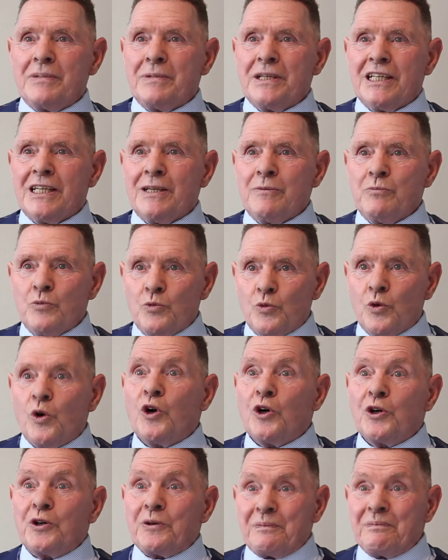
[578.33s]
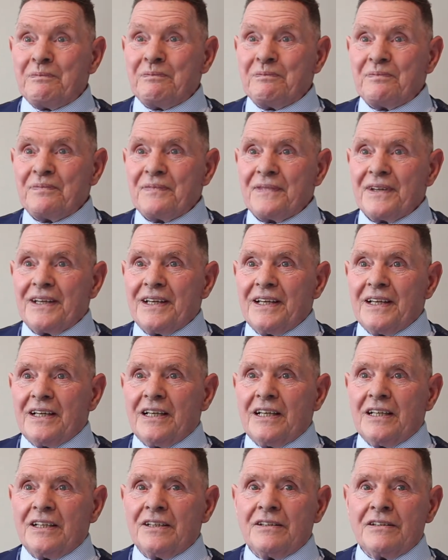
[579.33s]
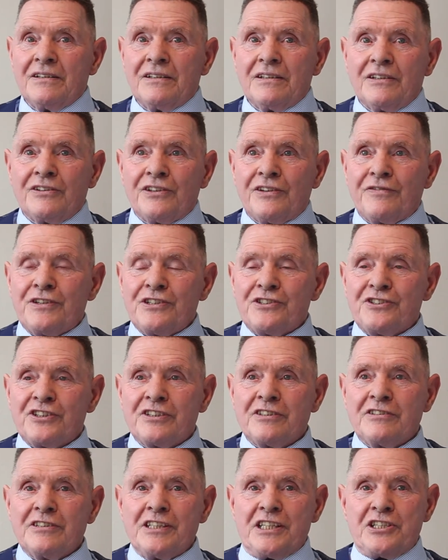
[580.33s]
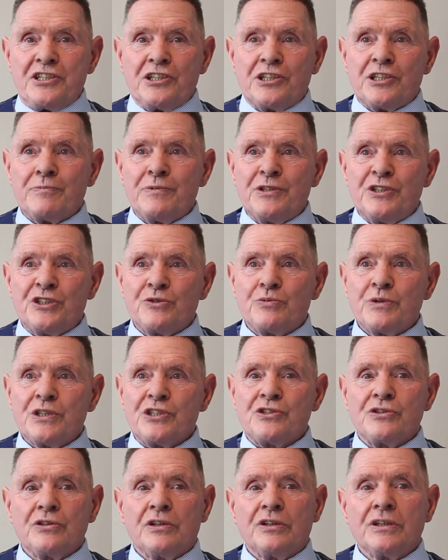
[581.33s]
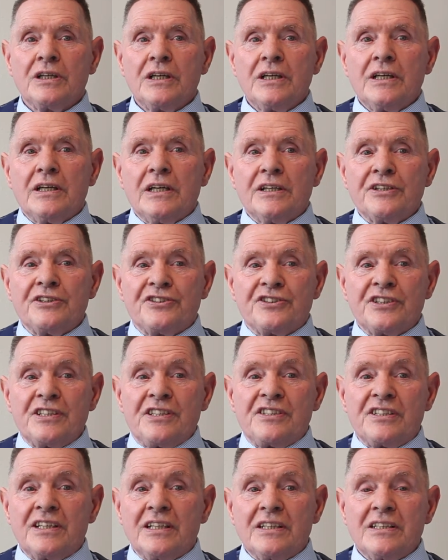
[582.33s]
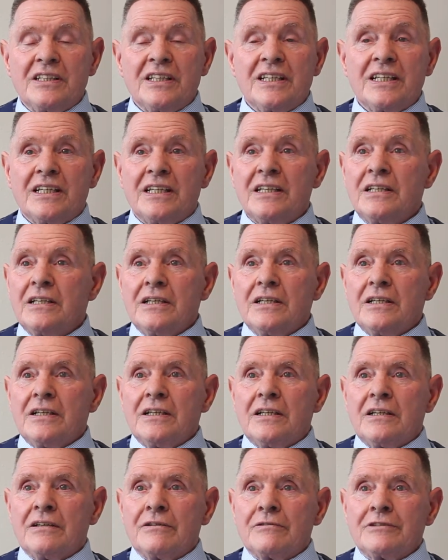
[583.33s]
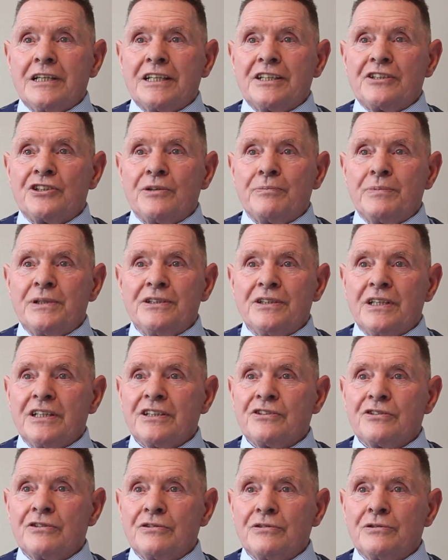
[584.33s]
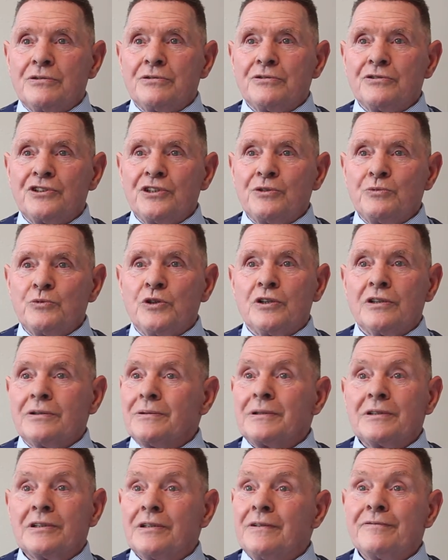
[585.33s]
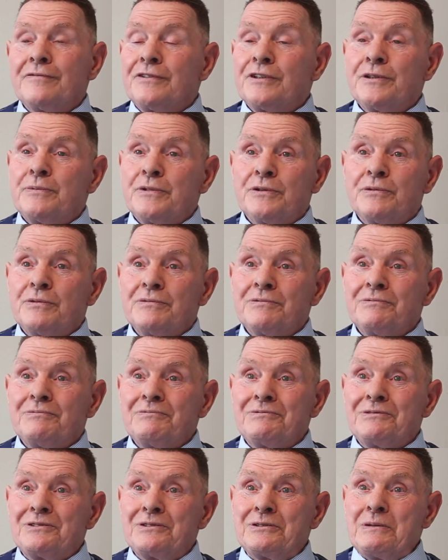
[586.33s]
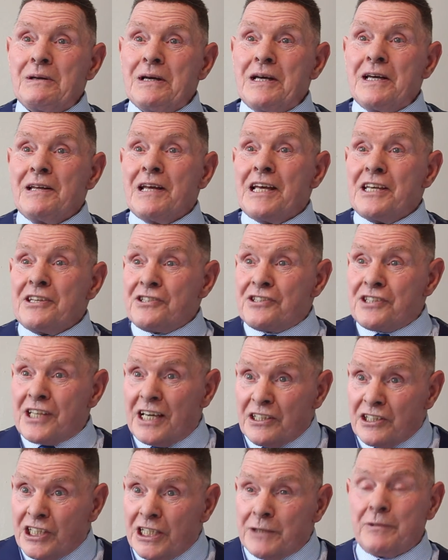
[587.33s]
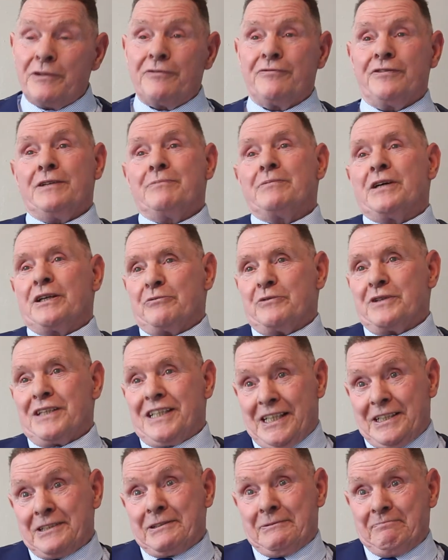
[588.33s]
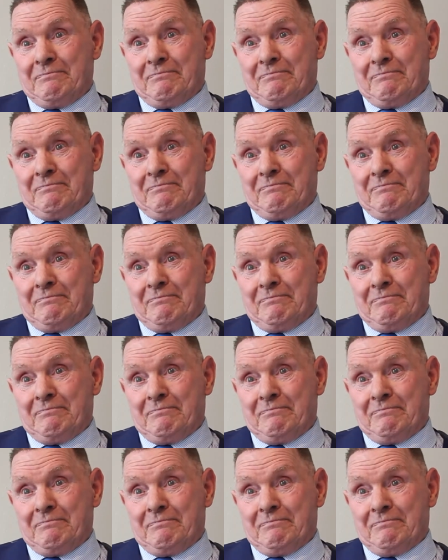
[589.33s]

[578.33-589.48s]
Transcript: became warm, and as if the circulation had just been switched on, and since that day our legs have been nice and cozy and warm and comfortable. So it's that type of feedback we get.